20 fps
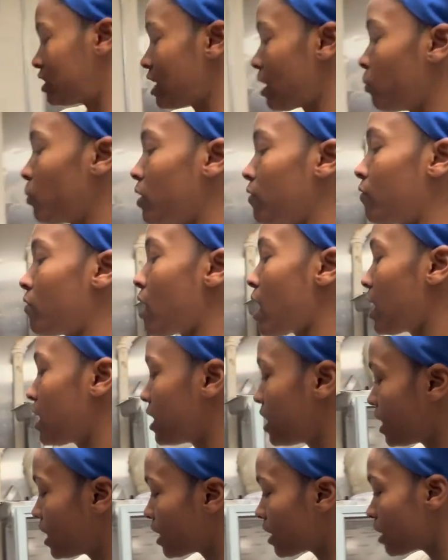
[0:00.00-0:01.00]
that we fry
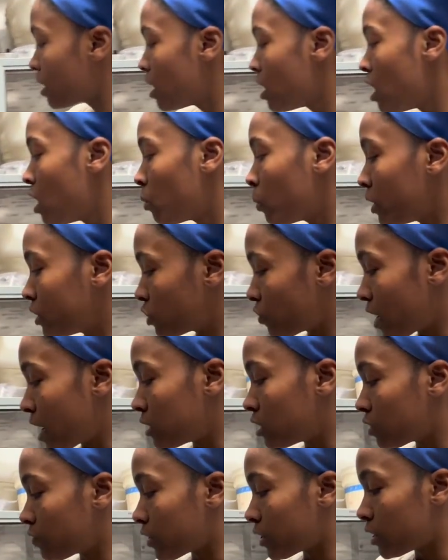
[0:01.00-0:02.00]
here, we
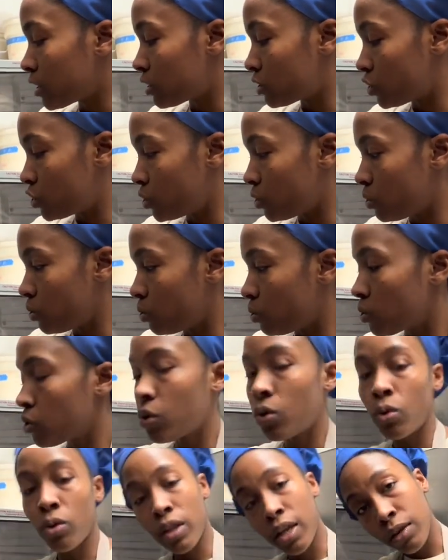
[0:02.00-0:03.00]
transfer to
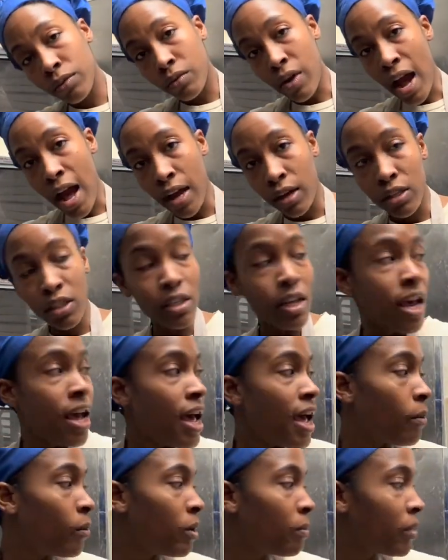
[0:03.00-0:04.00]
cooling racks.
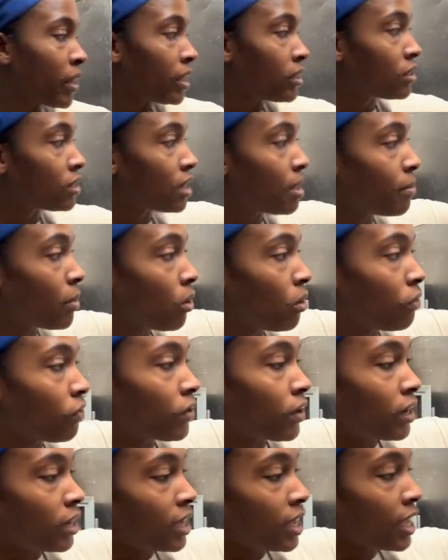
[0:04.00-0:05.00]
We place them
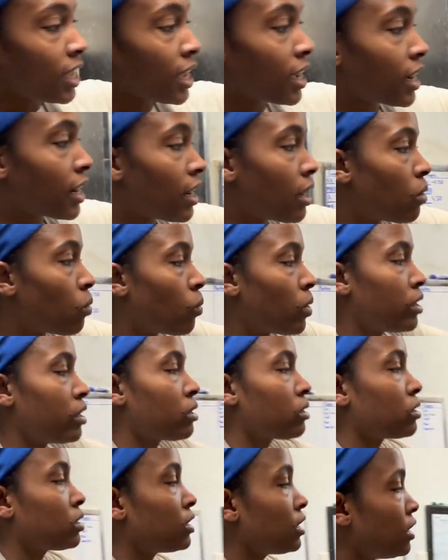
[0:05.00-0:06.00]
over here where
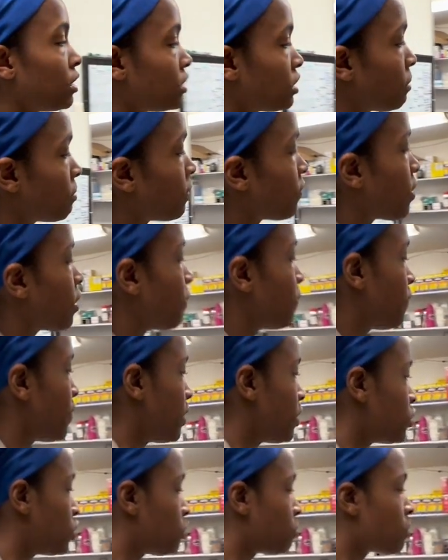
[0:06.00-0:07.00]
you'll see some of our
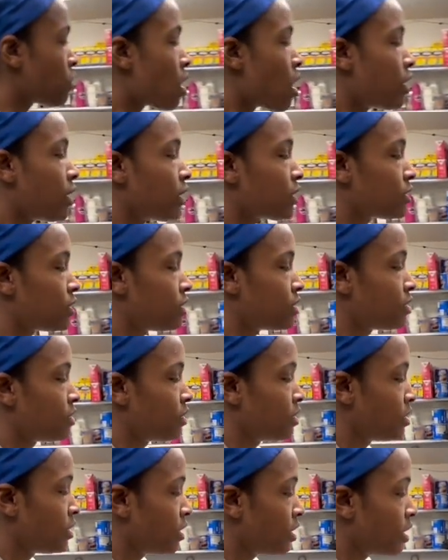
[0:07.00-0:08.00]
finished products.
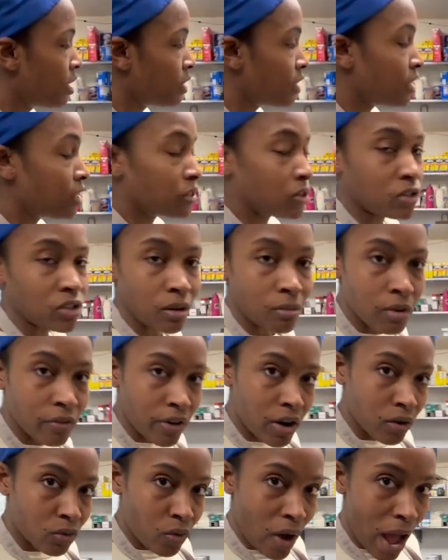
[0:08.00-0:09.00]
These are some of
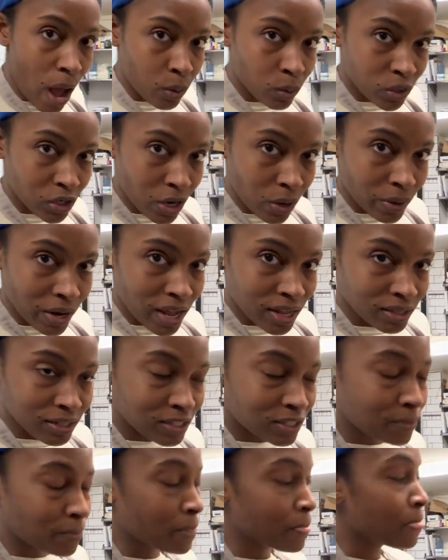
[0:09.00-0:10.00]
our round donuts.